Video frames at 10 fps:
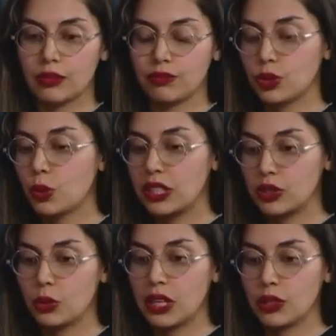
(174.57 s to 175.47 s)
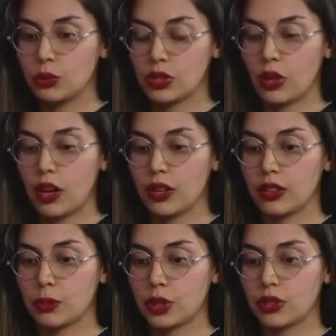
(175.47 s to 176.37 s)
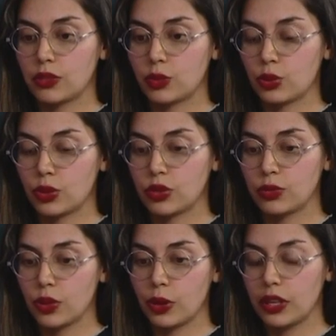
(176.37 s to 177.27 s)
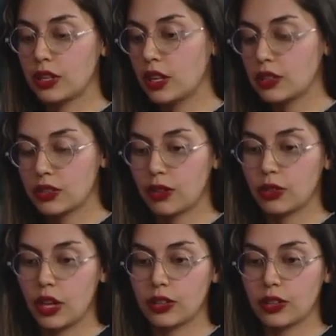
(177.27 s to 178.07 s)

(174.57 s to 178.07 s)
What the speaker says: 2020, we saw the murder of George Floyd and several